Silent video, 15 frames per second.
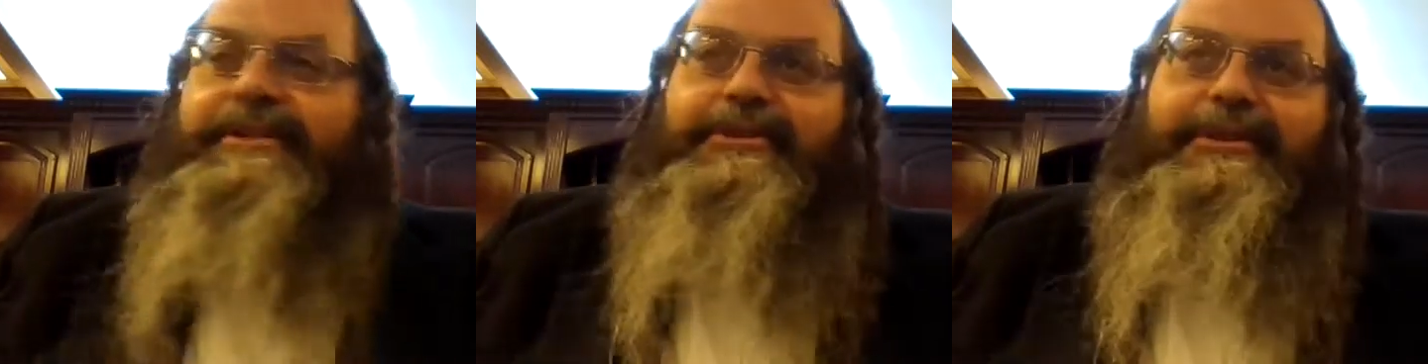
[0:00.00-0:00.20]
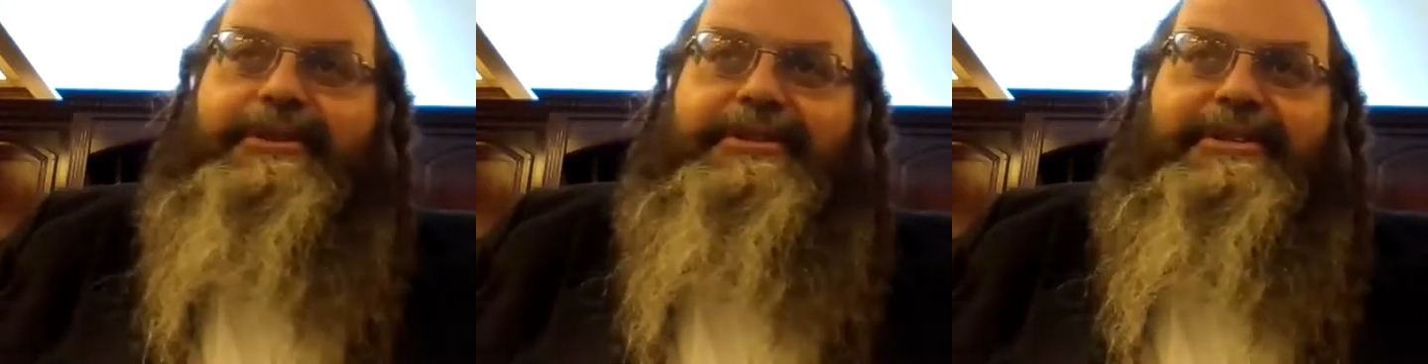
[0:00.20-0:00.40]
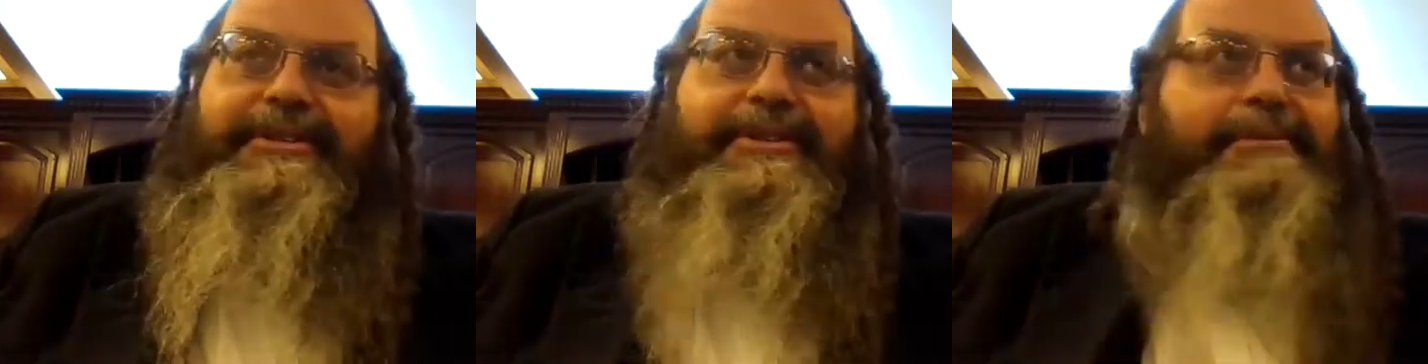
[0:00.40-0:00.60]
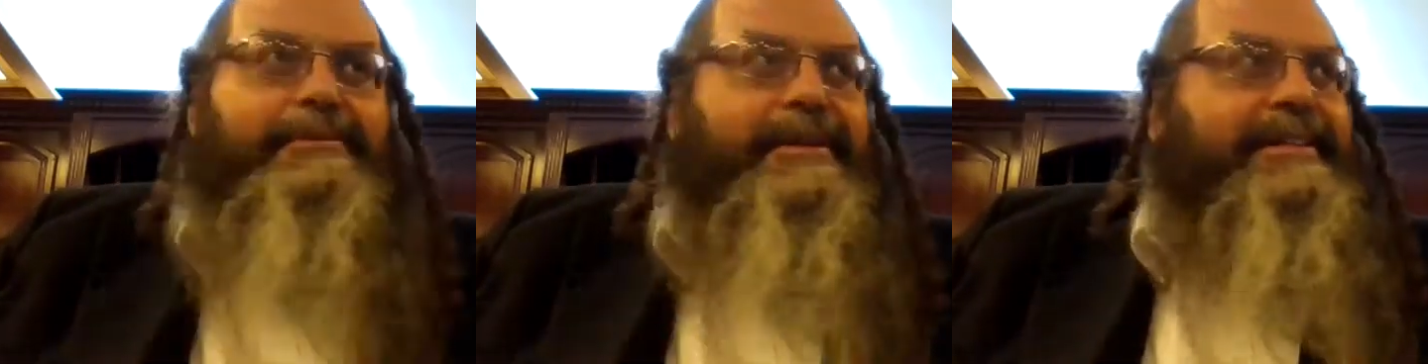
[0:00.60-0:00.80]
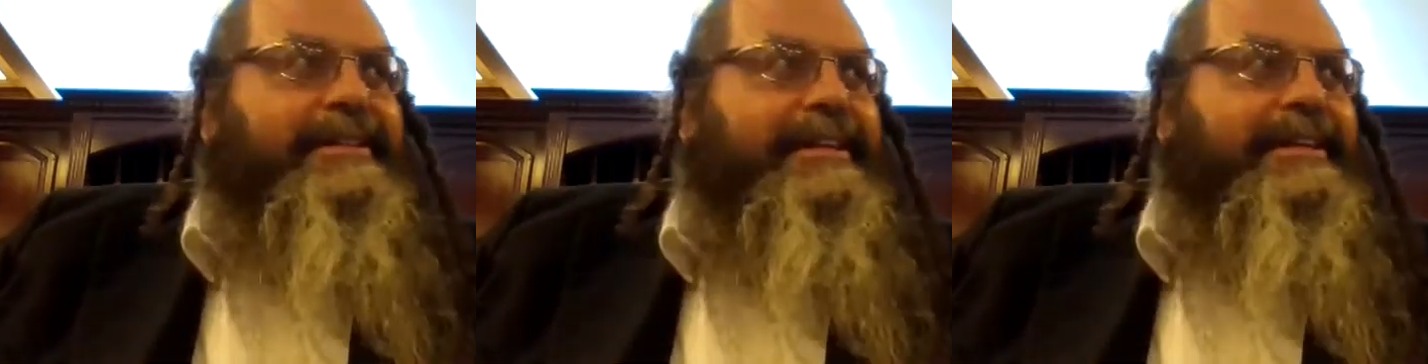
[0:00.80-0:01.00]
here 2 years
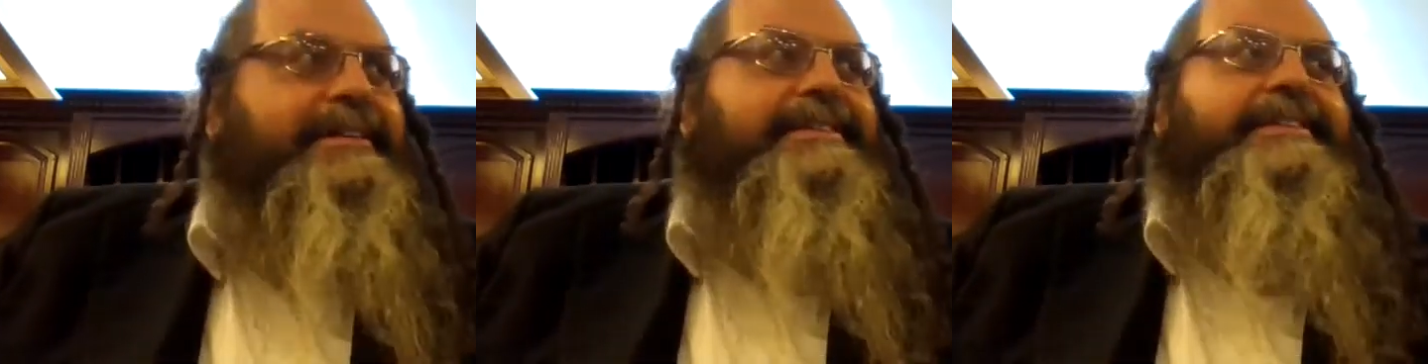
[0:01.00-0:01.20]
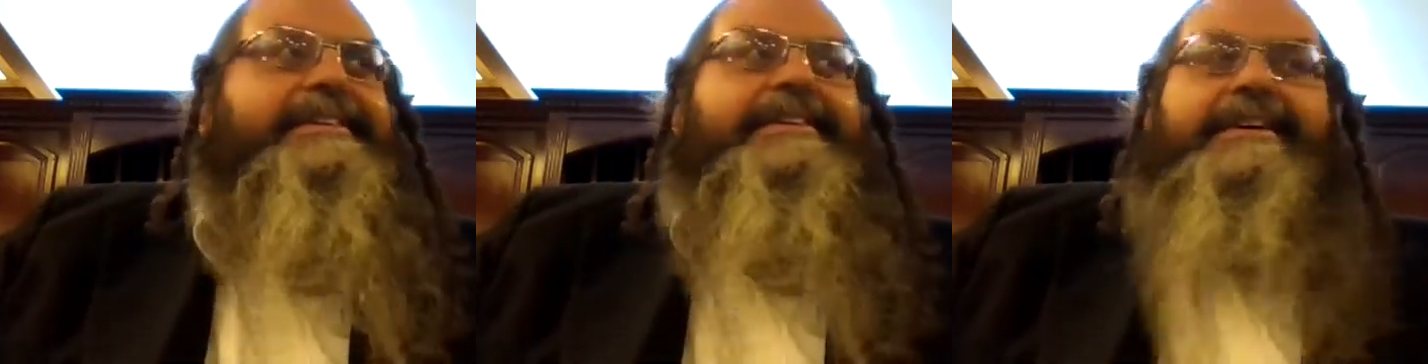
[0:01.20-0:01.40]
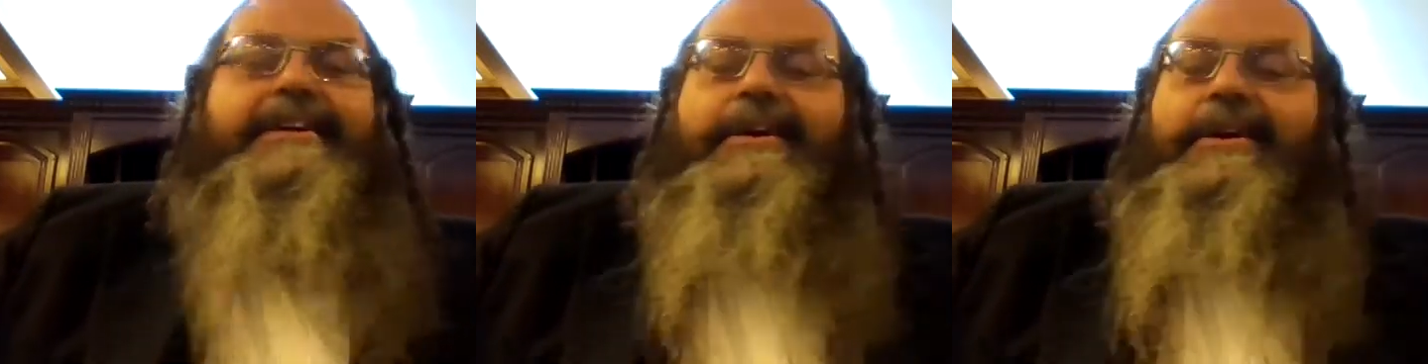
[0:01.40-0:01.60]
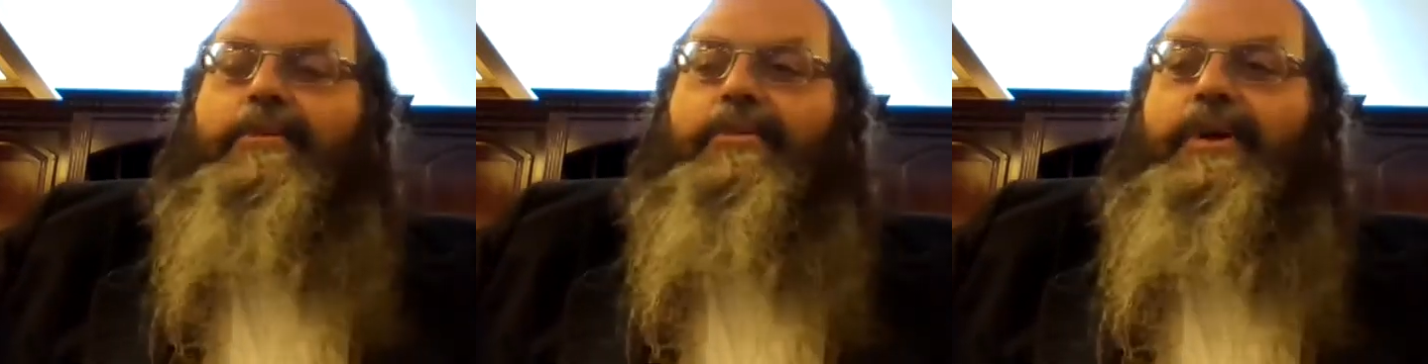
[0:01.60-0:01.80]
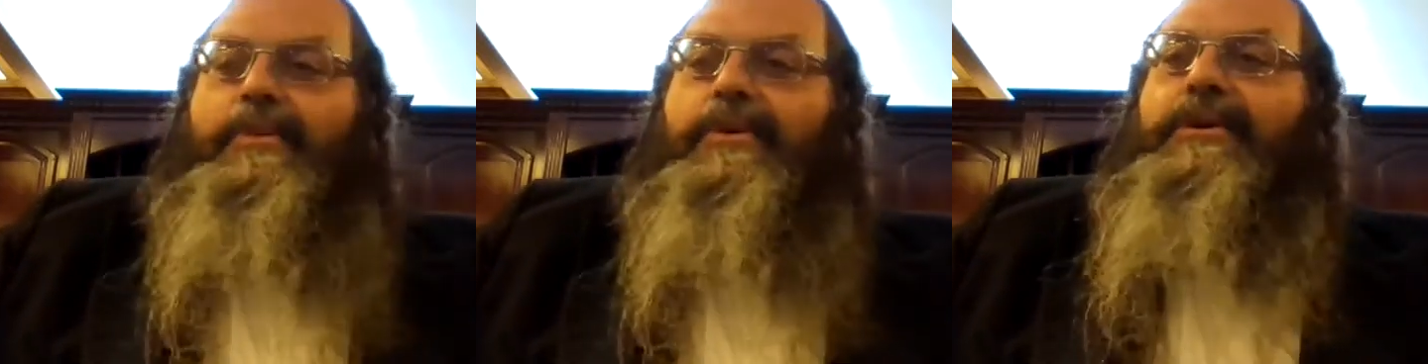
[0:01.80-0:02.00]
ago, but
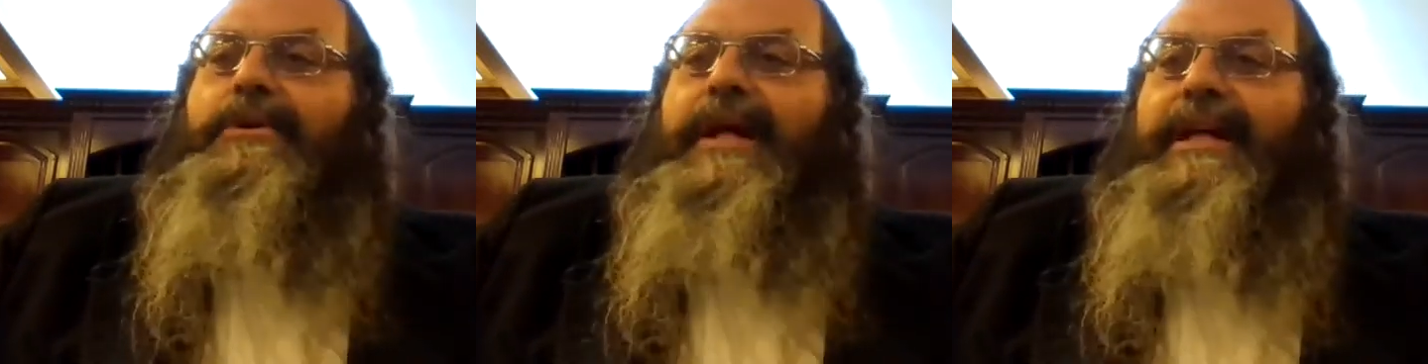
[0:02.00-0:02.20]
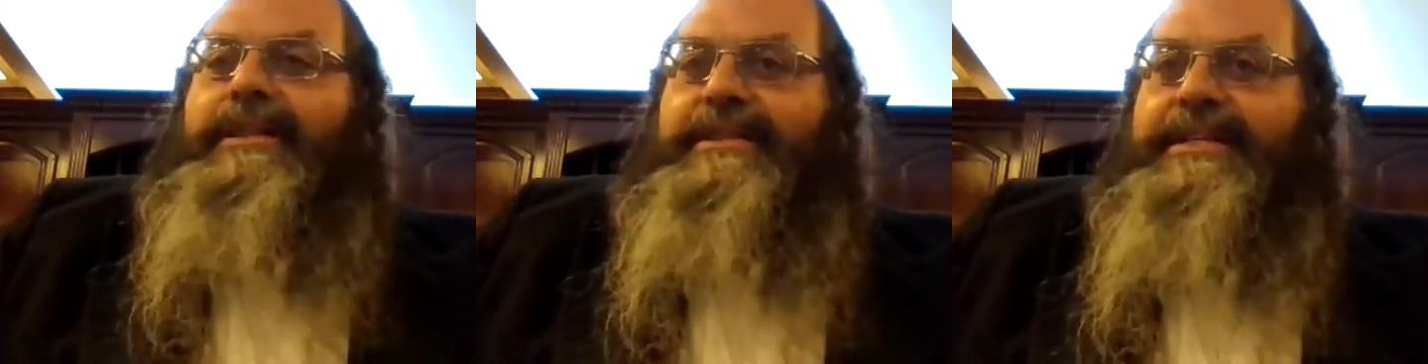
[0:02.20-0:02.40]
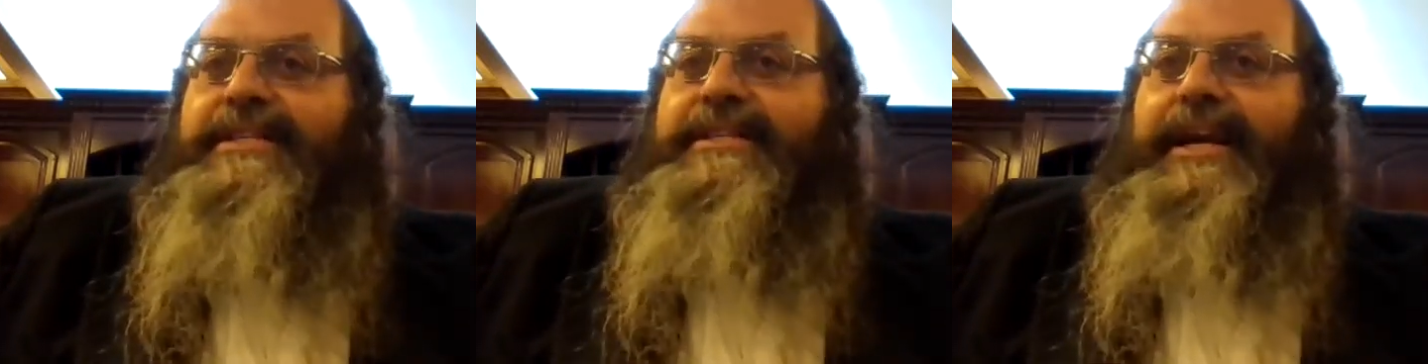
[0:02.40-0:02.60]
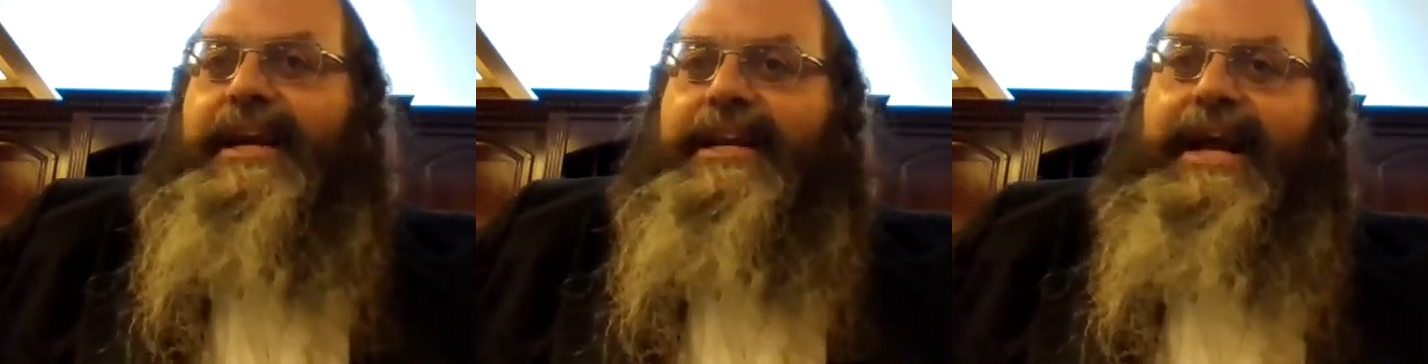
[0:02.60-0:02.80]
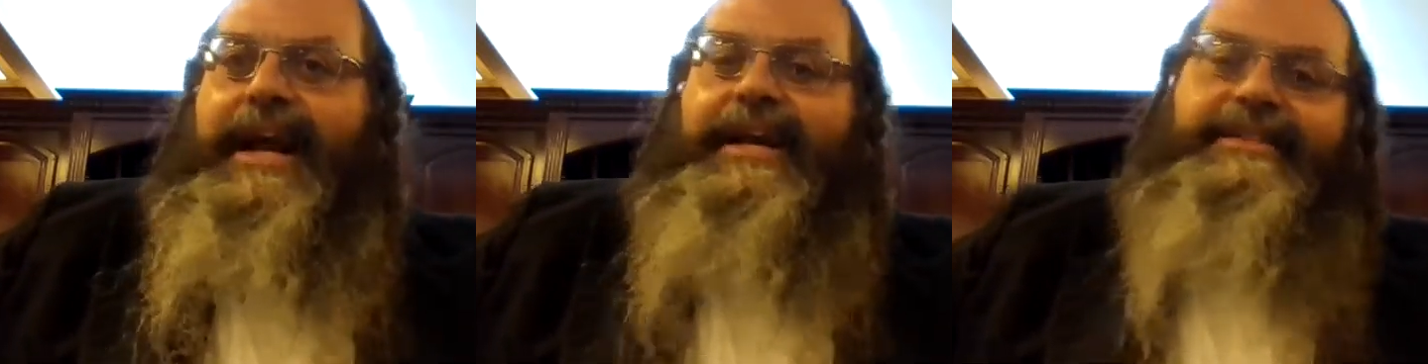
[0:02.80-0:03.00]
we will at least
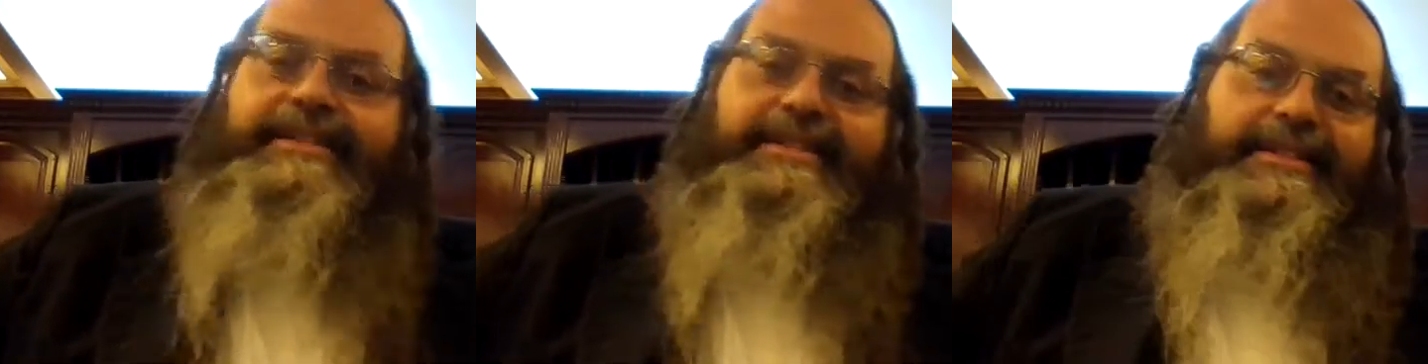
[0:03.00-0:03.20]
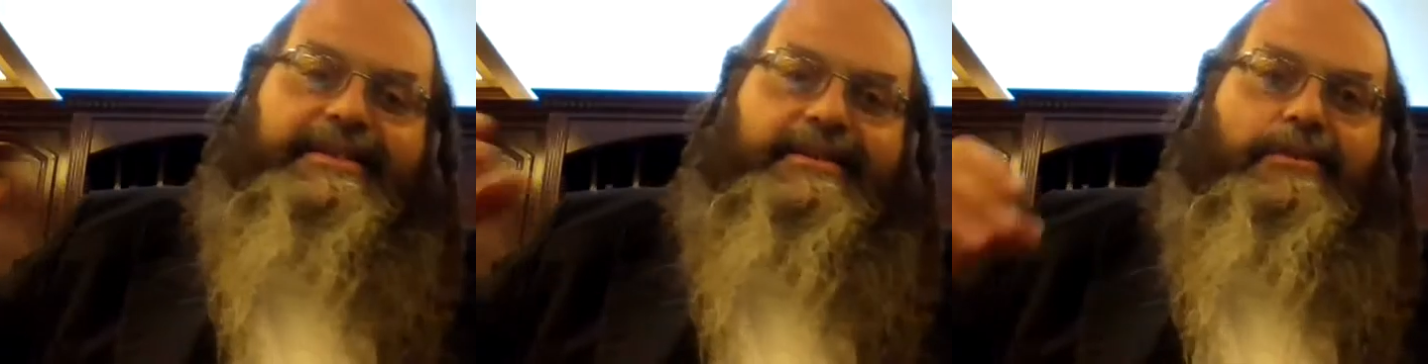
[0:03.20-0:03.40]
connect